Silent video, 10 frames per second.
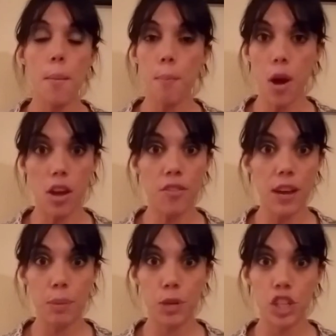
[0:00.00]

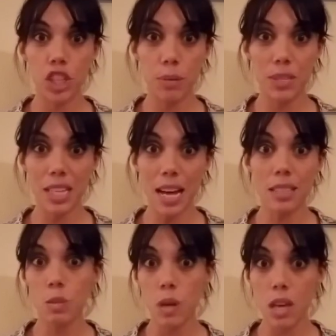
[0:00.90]
modified push-ups
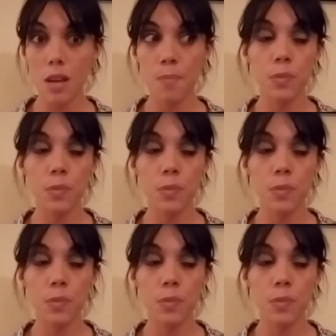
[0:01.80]
last week,